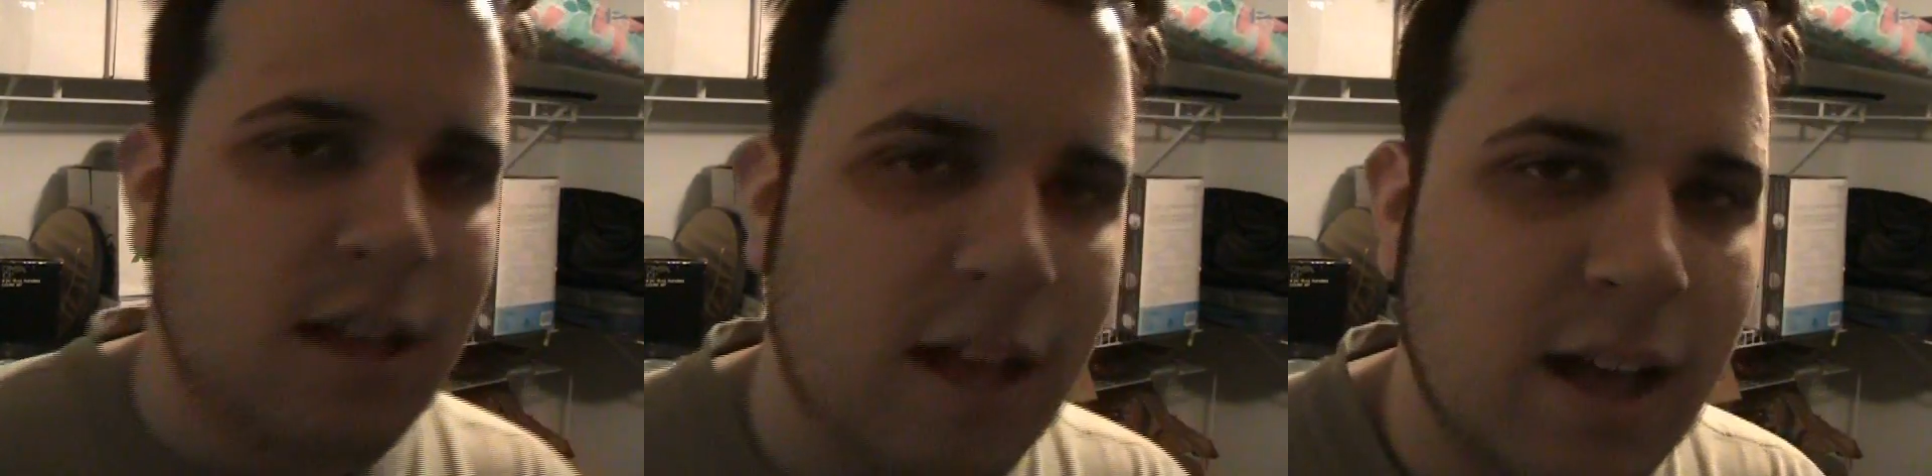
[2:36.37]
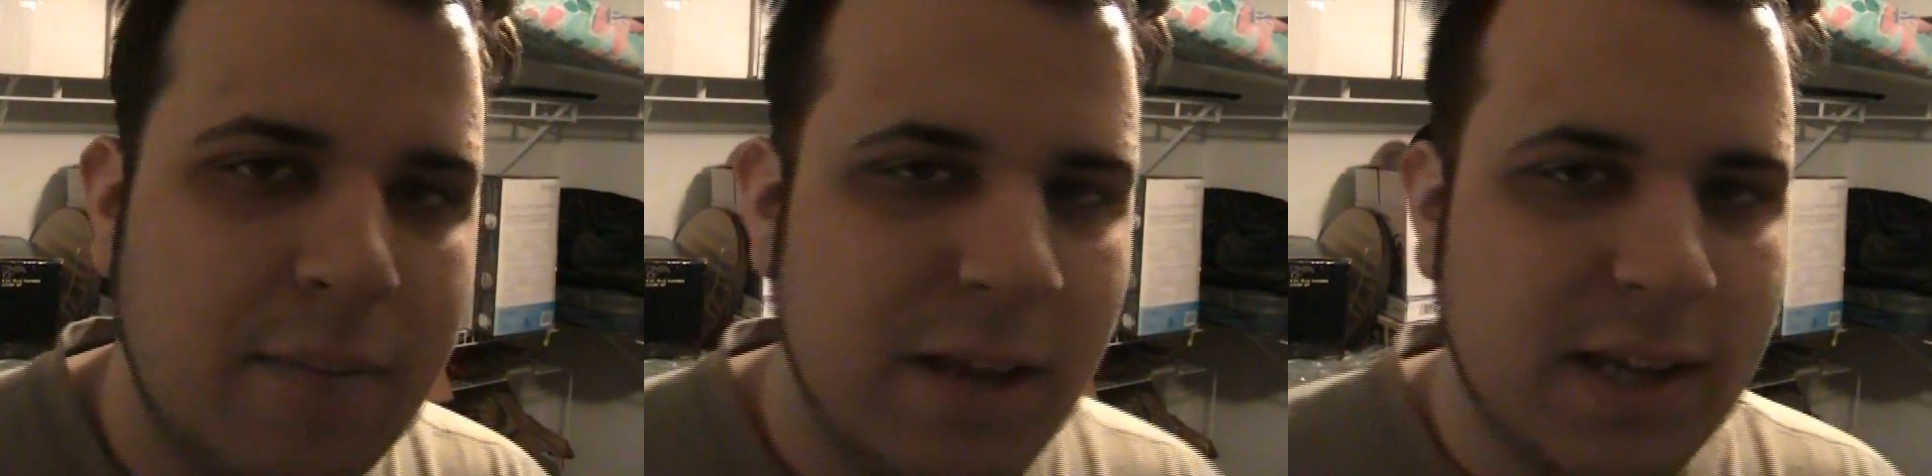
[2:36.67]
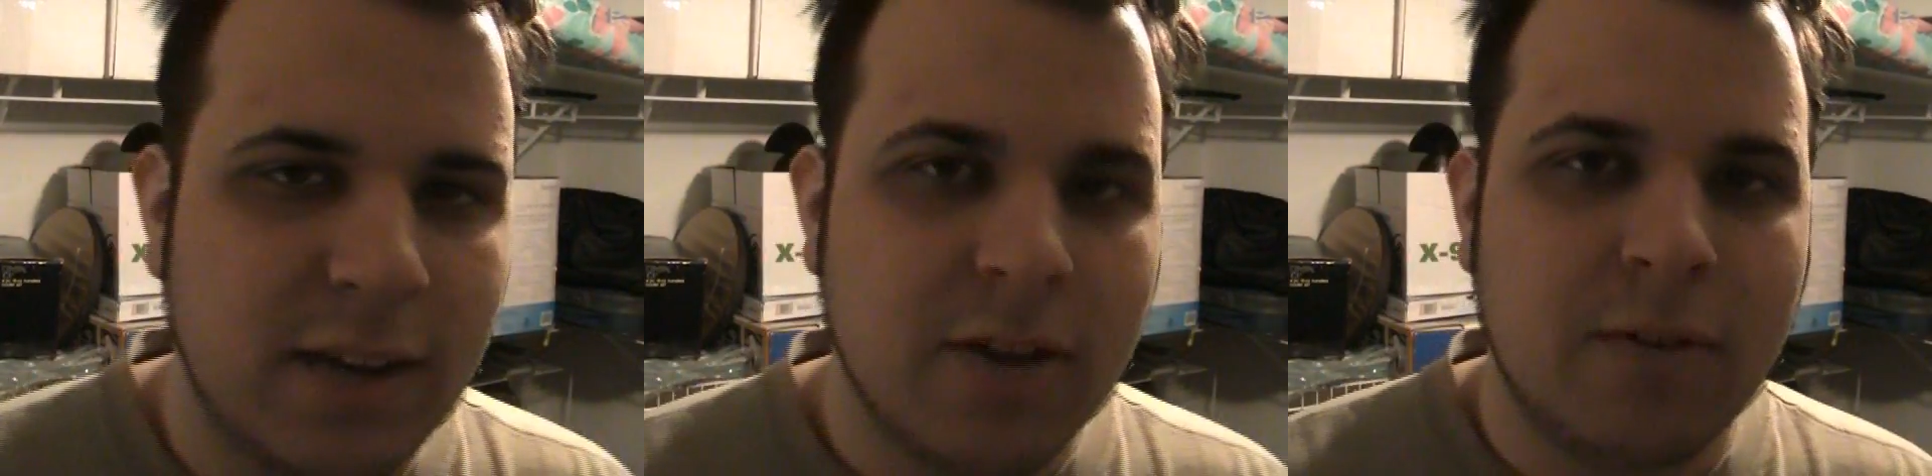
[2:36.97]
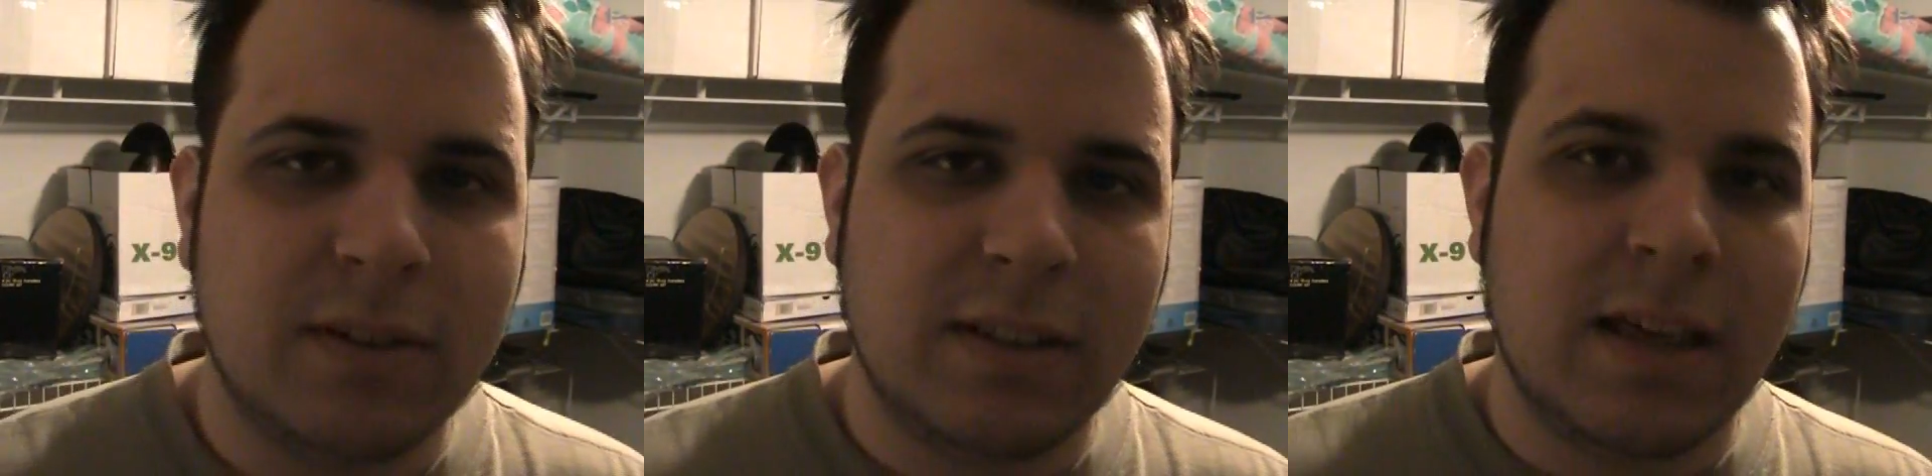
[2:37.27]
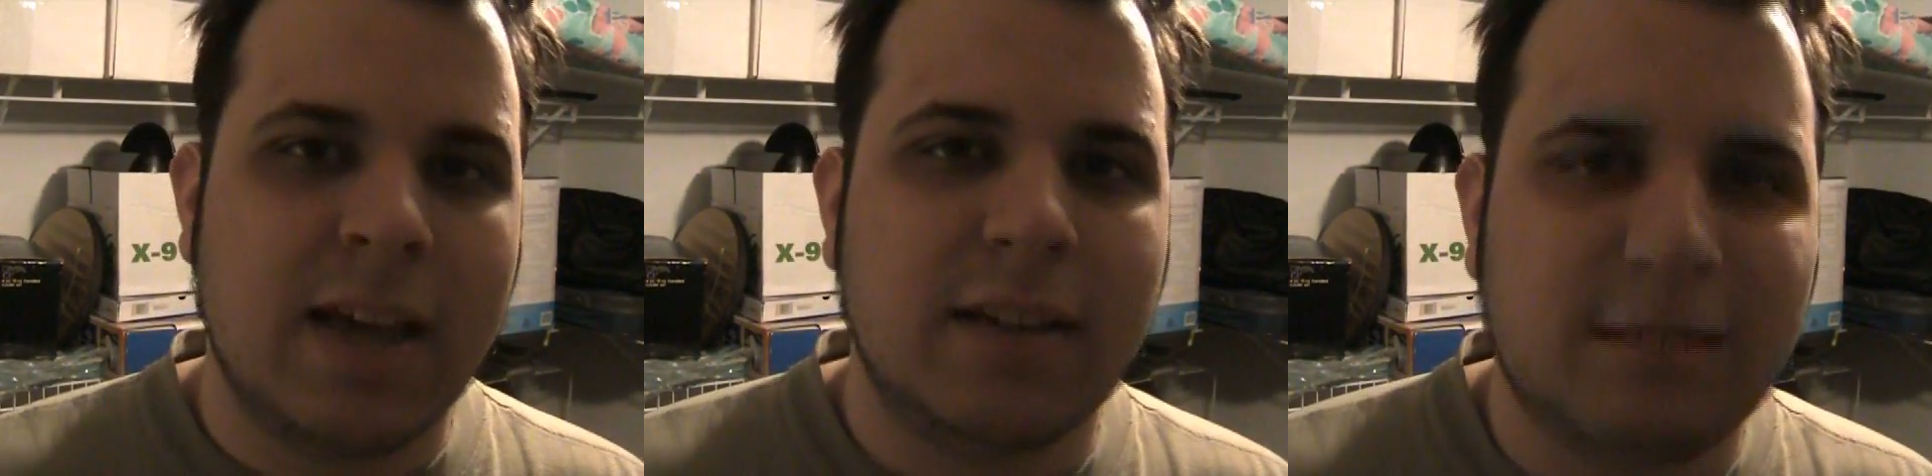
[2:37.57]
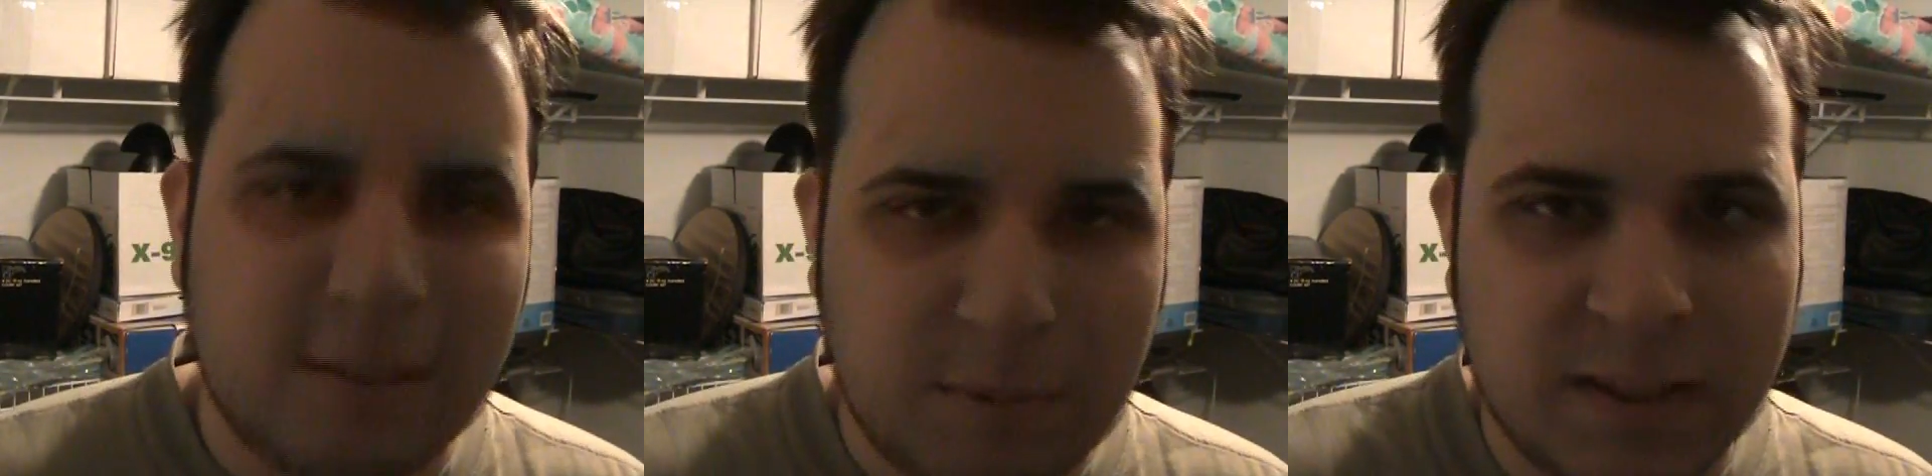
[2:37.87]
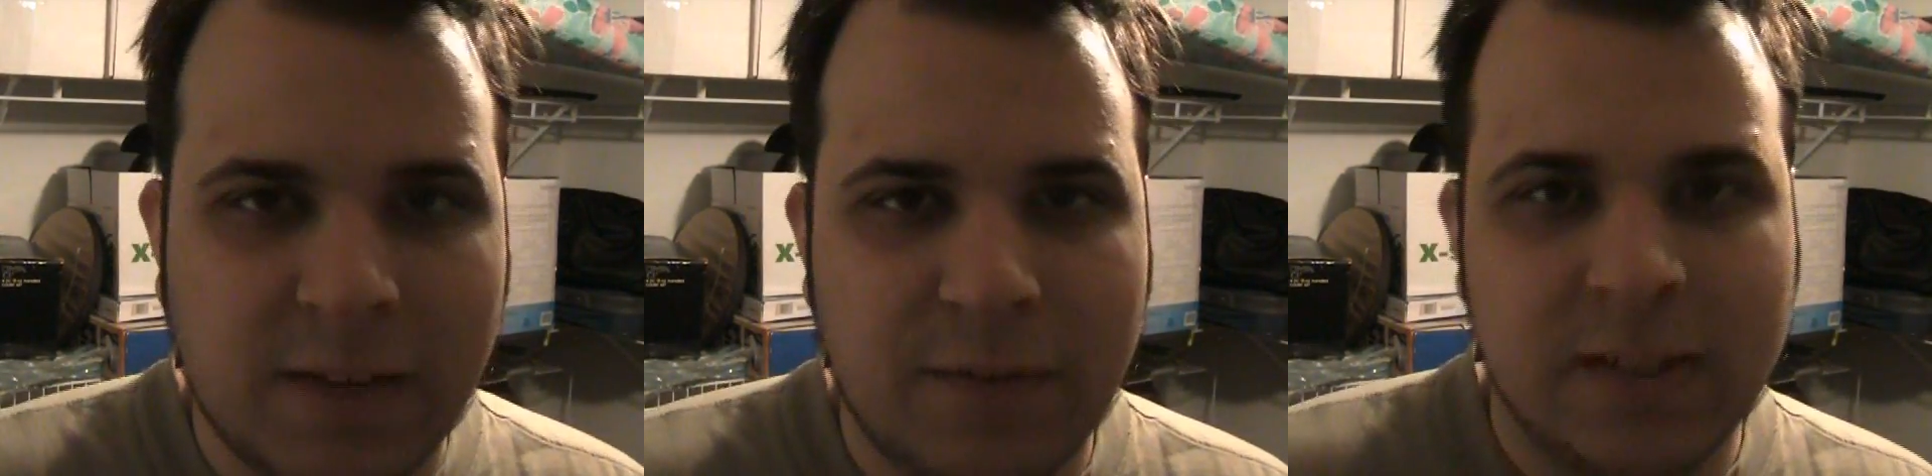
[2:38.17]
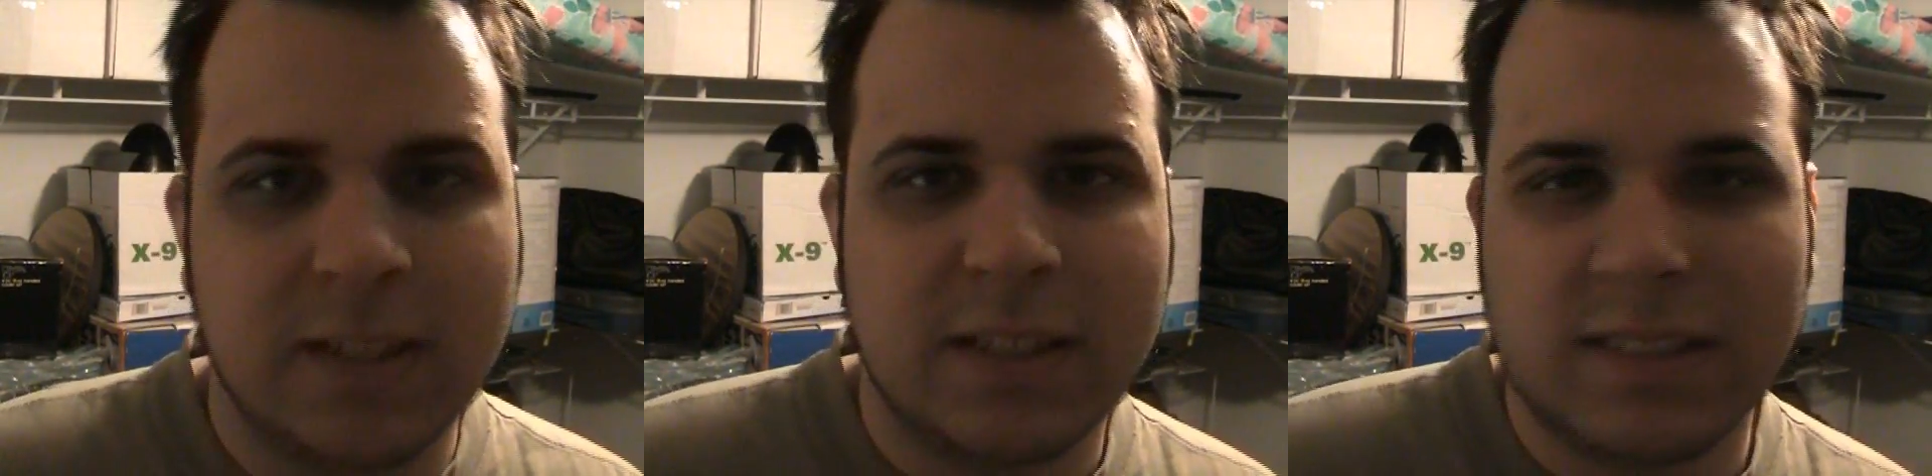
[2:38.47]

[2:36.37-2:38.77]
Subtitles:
I'm not going to go into that specifically,